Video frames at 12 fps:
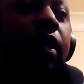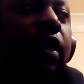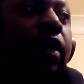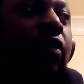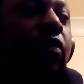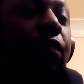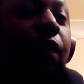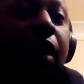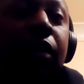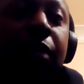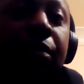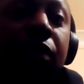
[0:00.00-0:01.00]
it's
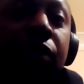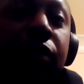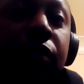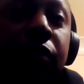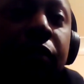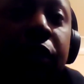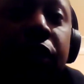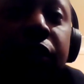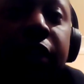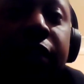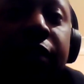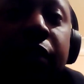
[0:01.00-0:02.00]
frowned upon for you to
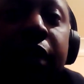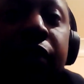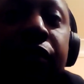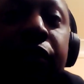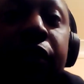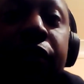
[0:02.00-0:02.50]
give away free